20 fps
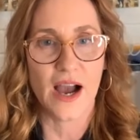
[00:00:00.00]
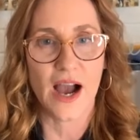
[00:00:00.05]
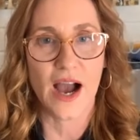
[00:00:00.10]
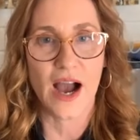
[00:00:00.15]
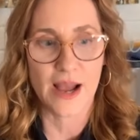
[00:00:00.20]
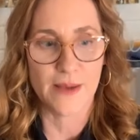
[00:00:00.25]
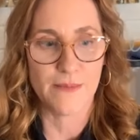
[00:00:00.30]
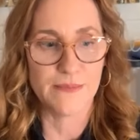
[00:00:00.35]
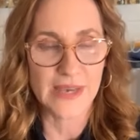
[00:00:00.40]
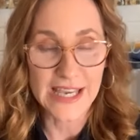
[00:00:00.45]

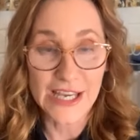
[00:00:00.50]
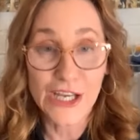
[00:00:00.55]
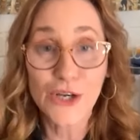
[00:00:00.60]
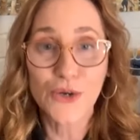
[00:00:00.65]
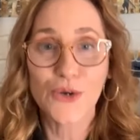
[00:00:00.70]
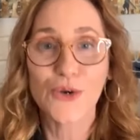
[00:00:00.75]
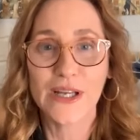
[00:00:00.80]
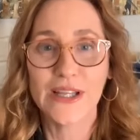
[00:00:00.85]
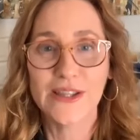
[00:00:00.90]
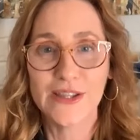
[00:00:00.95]
I'm
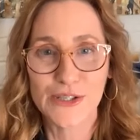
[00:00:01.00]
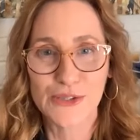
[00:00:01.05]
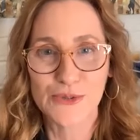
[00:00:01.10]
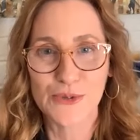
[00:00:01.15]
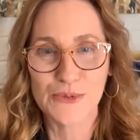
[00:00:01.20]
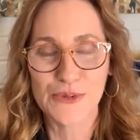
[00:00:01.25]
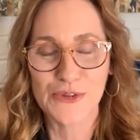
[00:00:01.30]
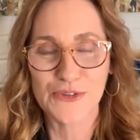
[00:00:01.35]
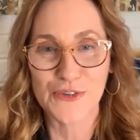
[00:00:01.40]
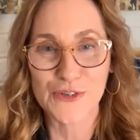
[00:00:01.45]
here in this
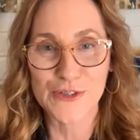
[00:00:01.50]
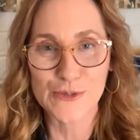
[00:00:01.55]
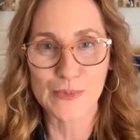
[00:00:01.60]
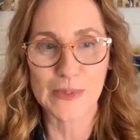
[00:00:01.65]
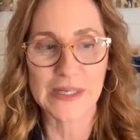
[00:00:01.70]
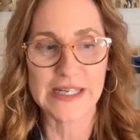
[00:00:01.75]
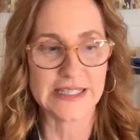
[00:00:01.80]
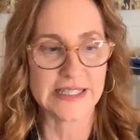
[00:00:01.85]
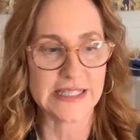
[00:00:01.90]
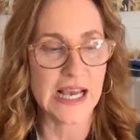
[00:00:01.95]
room in the first
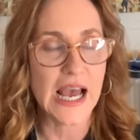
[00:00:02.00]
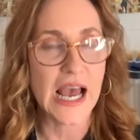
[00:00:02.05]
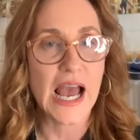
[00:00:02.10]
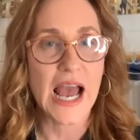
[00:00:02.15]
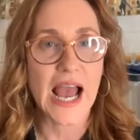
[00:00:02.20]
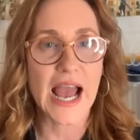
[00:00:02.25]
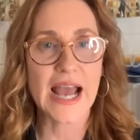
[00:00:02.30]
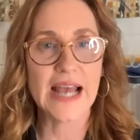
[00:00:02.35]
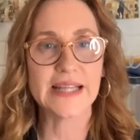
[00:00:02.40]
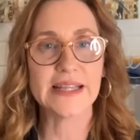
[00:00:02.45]
place,
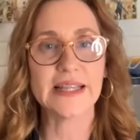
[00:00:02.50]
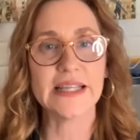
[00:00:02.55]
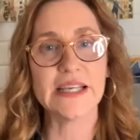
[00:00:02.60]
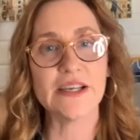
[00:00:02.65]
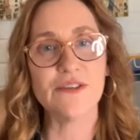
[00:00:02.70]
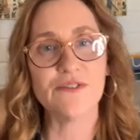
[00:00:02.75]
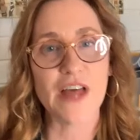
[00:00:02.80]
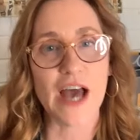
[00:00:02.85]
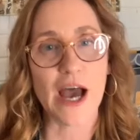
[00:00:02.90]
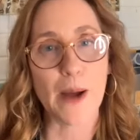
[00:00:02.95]
and
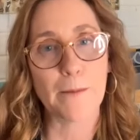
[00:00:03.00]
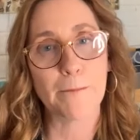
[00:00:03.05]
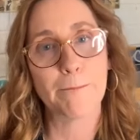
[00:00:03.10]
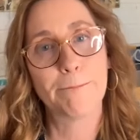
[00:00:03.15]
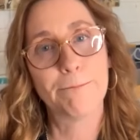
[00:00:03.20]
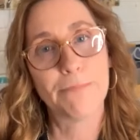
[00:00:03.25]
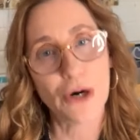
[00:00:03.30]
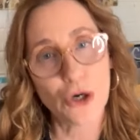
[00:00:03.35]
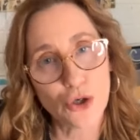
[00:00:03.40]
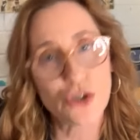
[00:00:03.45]
leave that
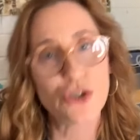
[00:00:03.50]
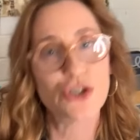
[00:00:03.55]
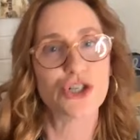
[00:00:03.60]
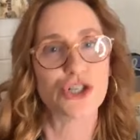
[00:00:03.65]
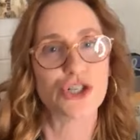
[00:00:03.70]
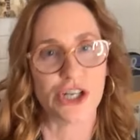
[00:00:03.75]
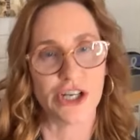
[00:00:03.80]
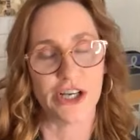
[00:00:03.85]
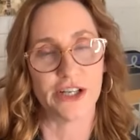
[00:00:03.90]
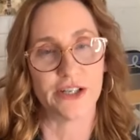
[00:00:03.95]

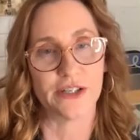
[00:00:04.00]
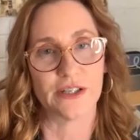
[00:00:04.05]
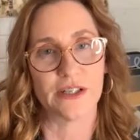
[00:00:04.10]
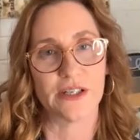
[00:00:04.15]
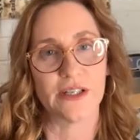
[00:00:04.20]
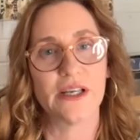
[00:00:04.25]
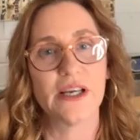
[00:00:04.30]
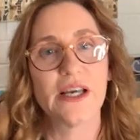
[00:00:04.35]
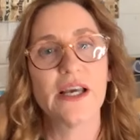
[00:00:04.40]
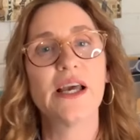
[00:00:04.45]
bullshit
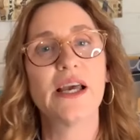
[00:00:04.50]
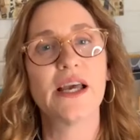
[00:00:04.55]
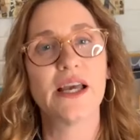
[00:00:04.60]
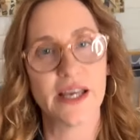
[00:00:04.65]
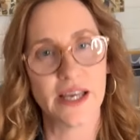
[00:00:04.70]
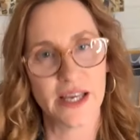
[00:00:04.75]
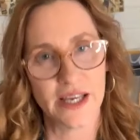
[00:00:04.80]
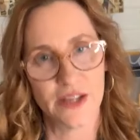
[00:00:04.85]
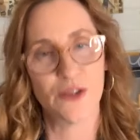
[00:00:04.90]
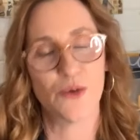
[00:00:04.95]

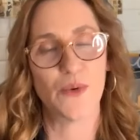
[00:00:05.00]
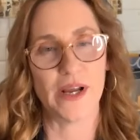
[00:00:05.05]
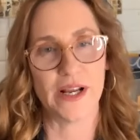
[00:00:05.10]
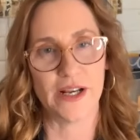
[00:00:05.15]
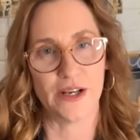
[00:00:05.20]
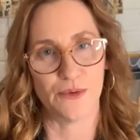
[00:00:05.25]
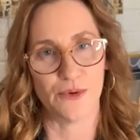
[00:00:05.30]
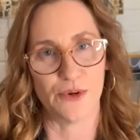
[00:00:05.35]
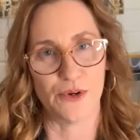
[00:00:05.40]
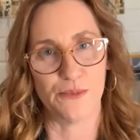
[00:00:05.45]
in the
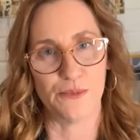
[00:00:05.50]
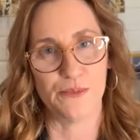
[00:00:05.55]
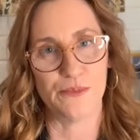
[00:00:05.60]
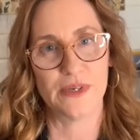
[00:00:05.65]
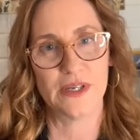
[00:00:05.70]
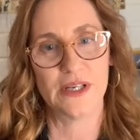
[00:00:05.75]
waiting room.